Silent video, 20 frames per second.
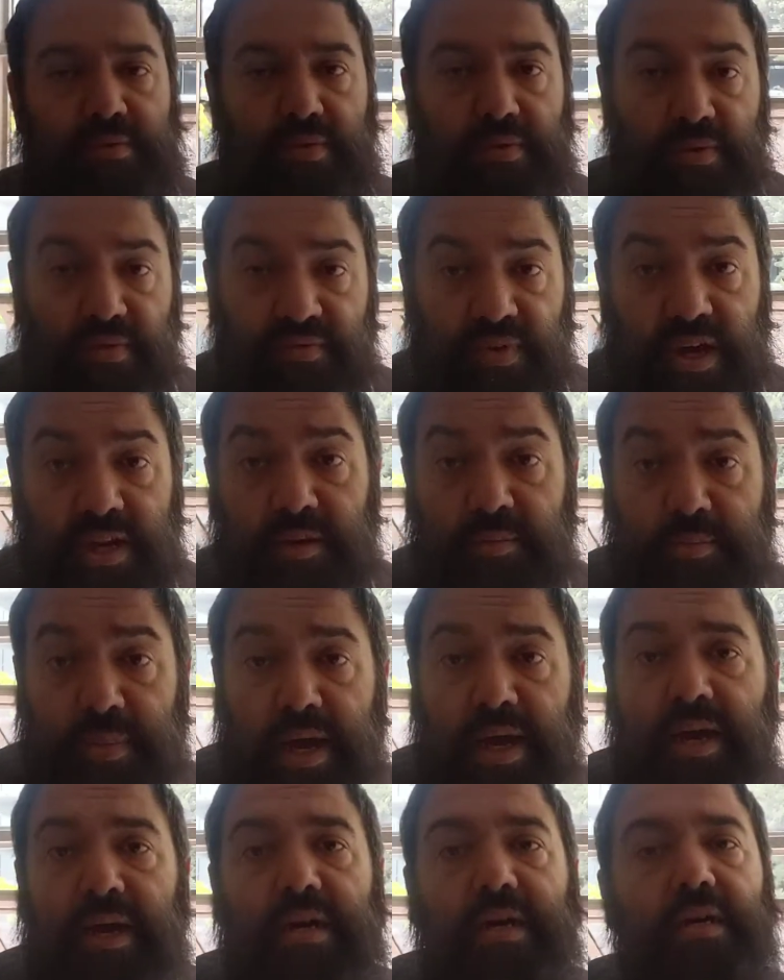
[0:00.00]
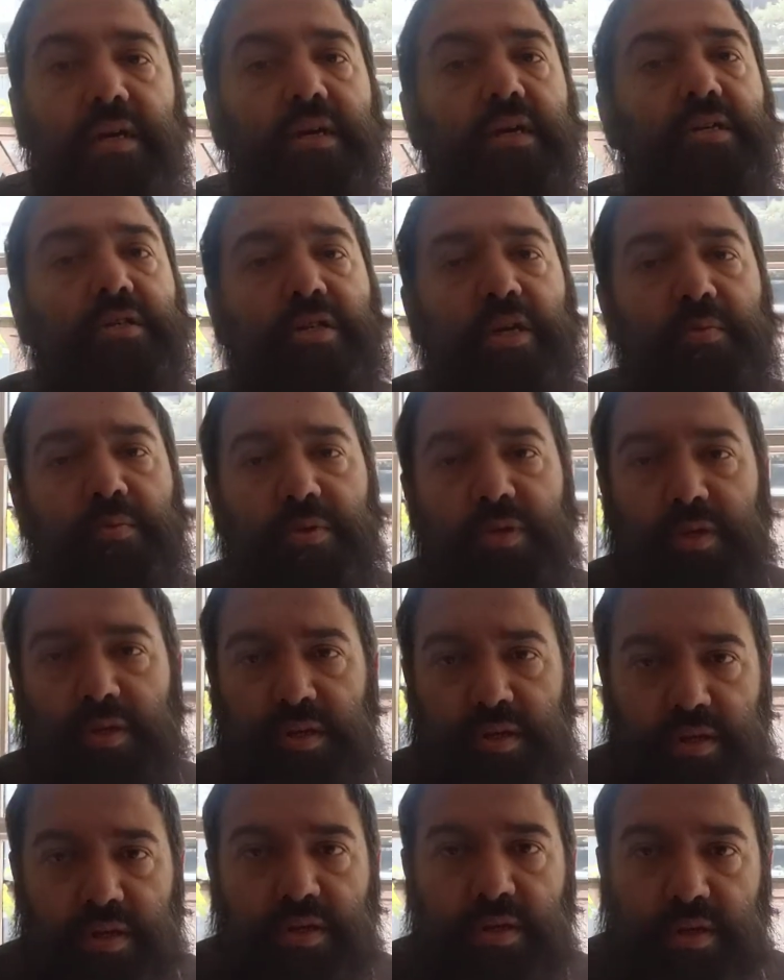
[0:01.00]
Will fight him back. It's gonna
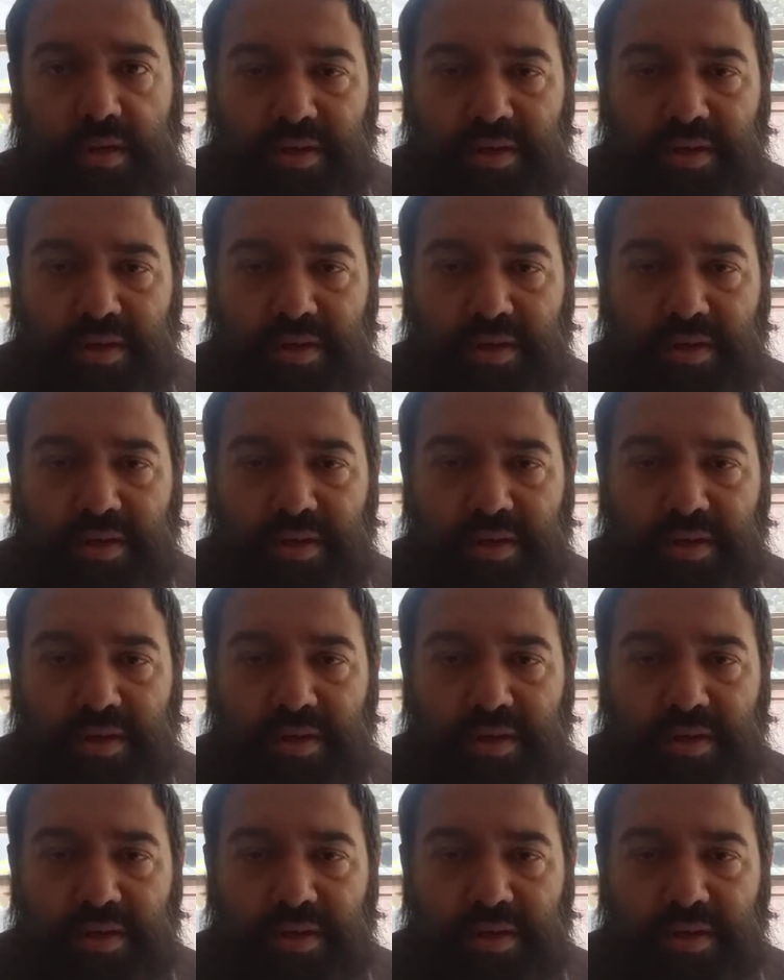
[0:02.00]
be.